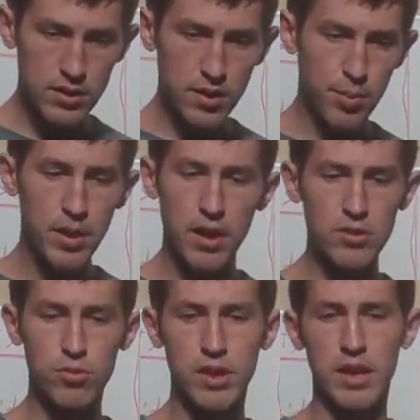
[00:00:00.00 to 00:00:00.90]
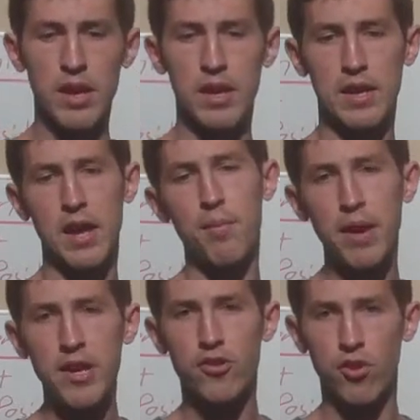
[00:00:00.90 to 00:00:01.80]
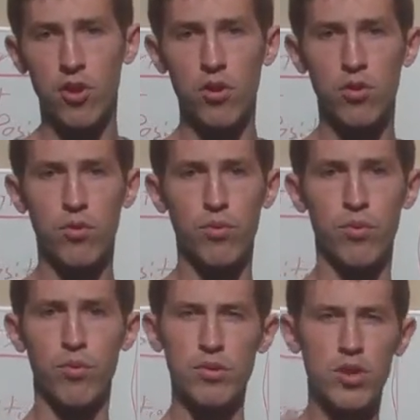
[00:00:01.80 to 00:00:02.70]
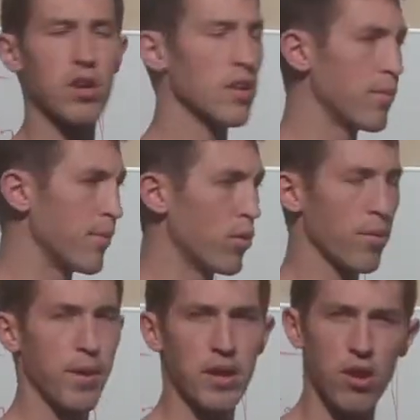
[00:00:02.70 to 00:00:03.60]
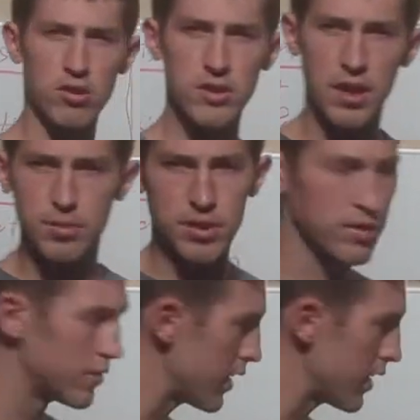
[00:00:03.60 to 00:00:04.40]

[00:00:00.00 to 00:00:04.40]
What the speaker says: To be honest with you, kind of make it your own. We'll talk a little bit more about our steps here in a